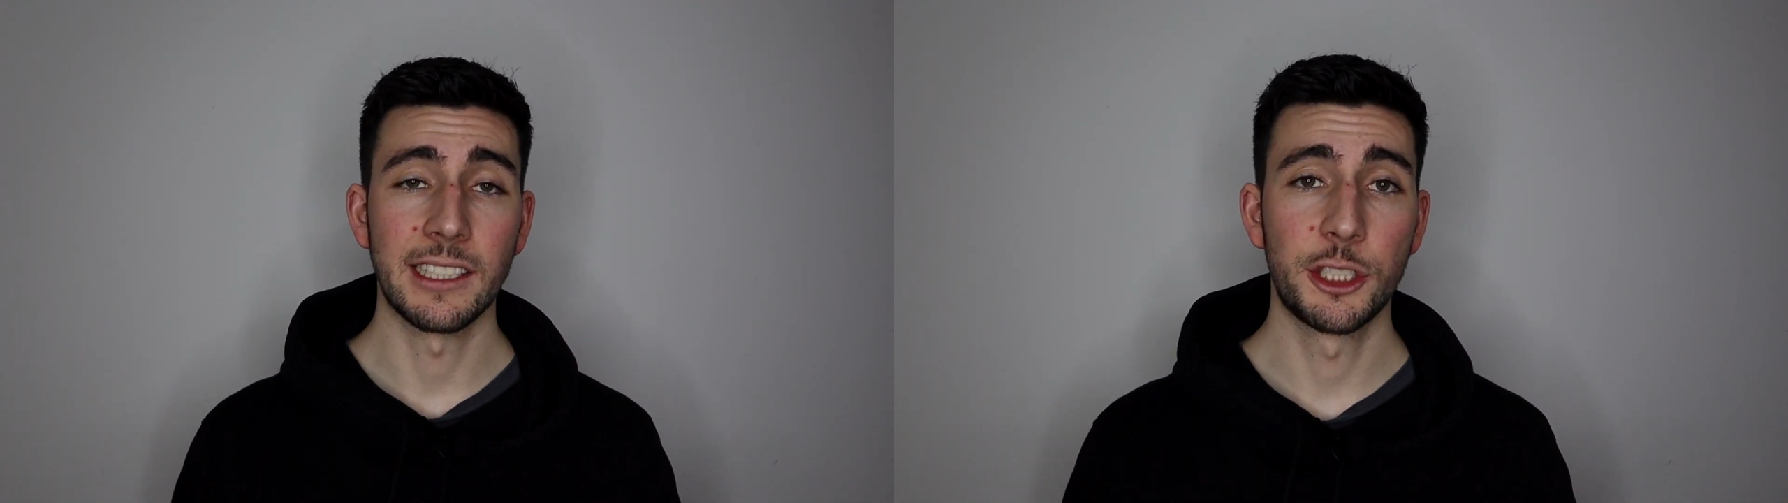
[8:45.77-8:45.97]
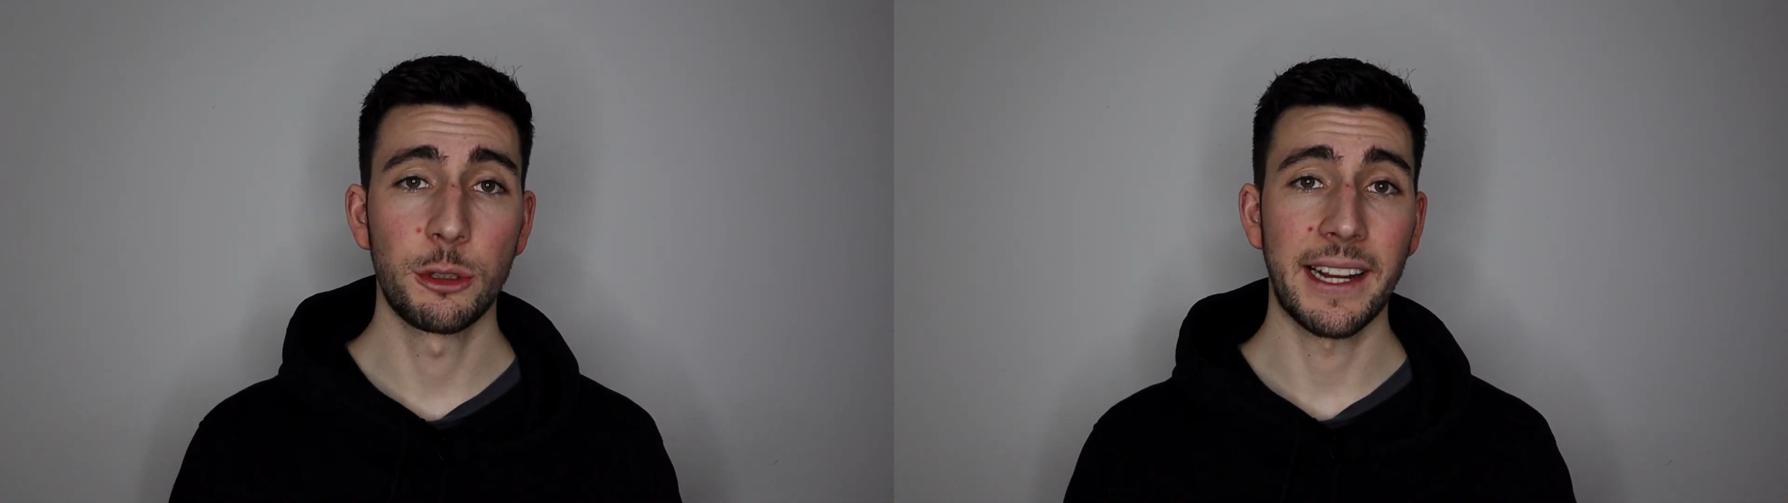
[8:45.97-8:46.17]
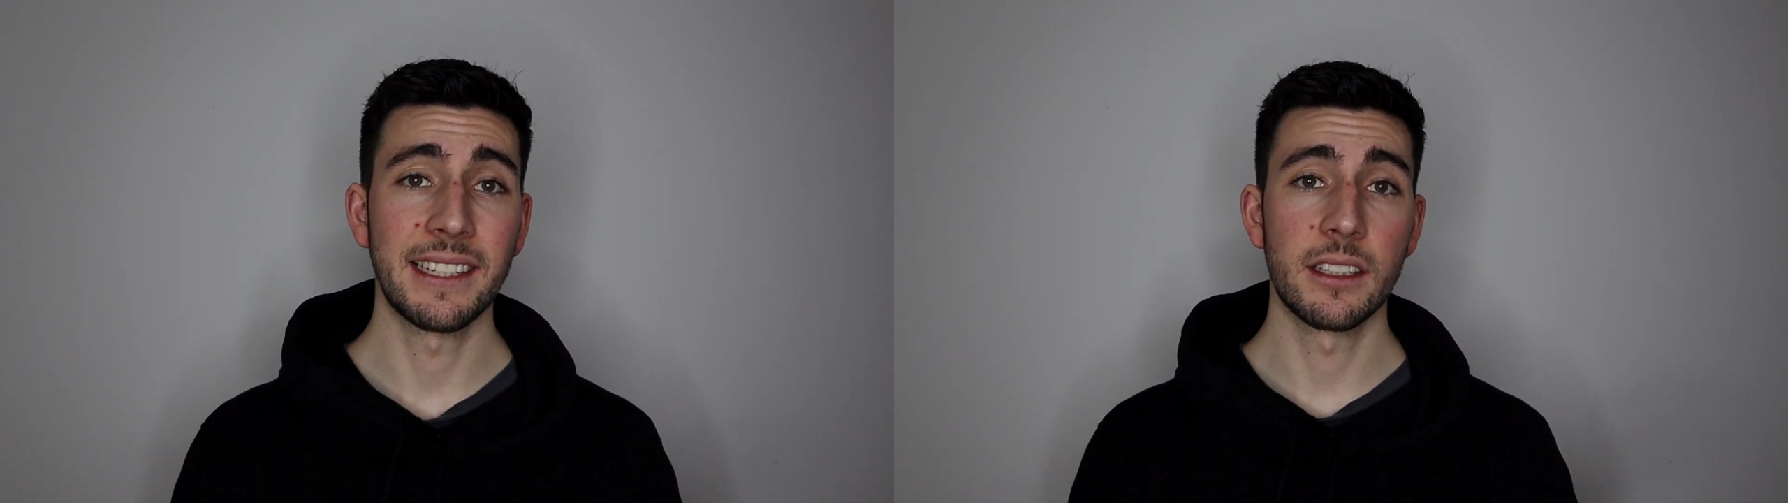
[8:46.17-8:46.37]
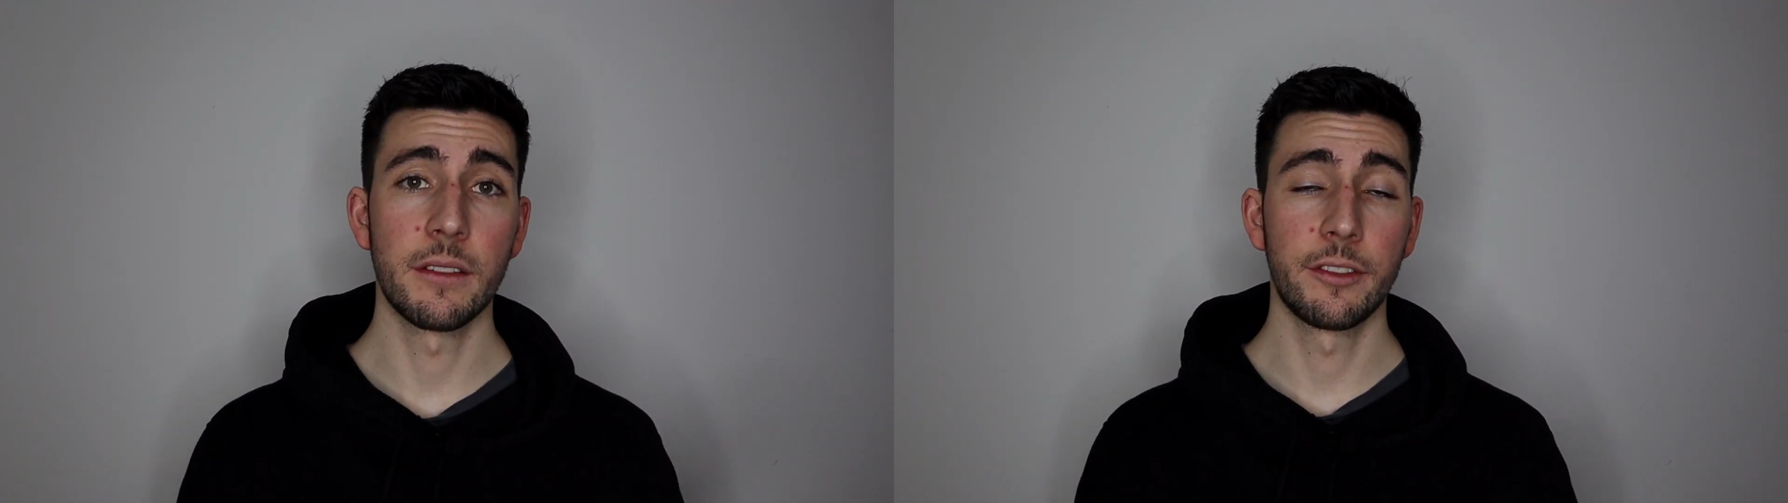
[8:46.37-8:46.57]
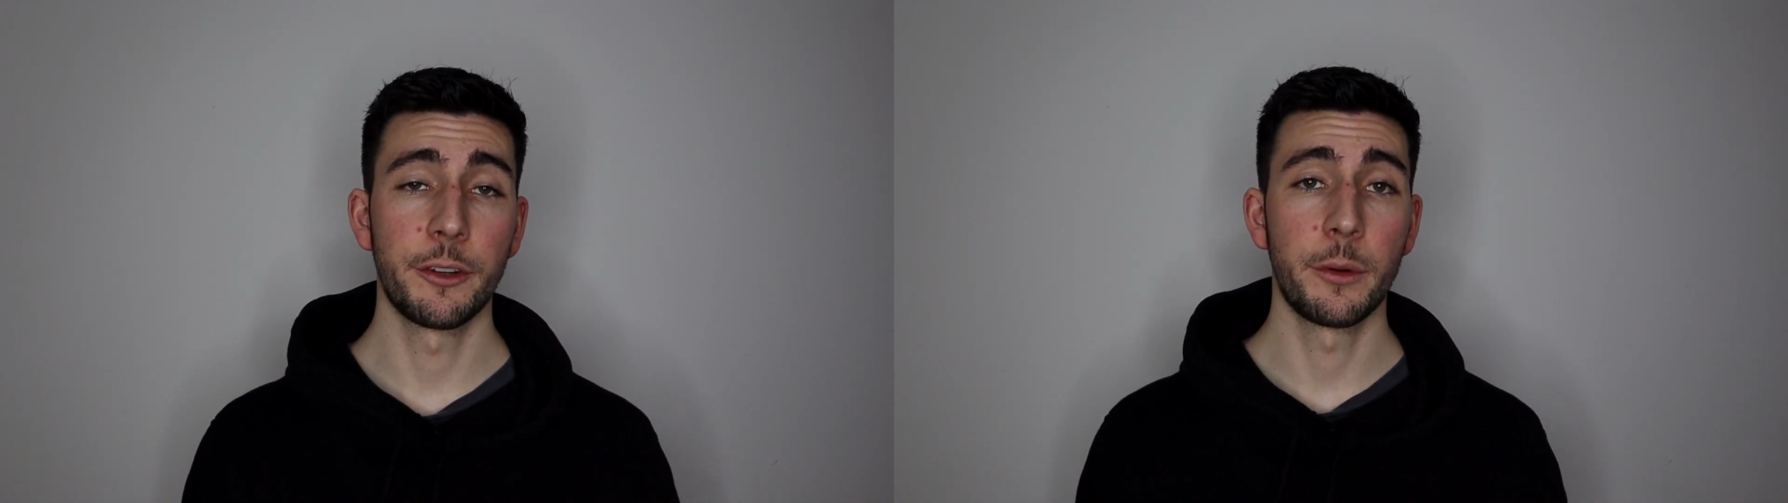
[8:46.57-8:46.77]
straight into the
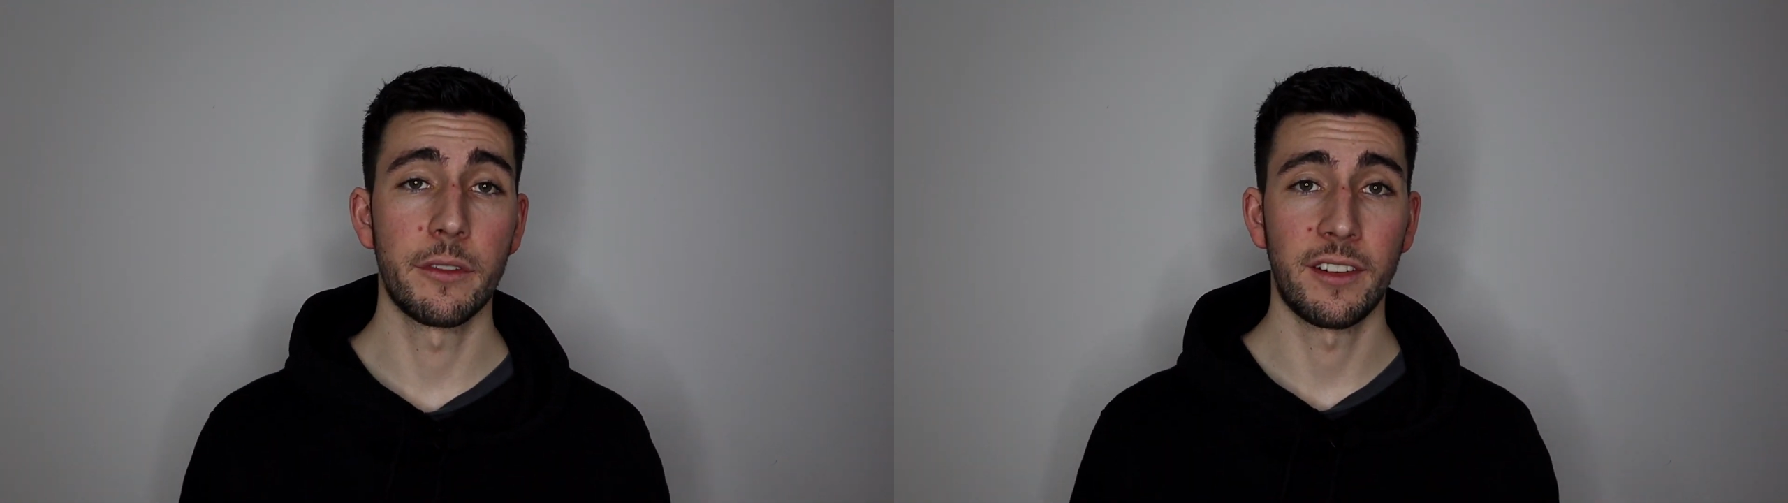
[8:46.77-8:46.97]
fruit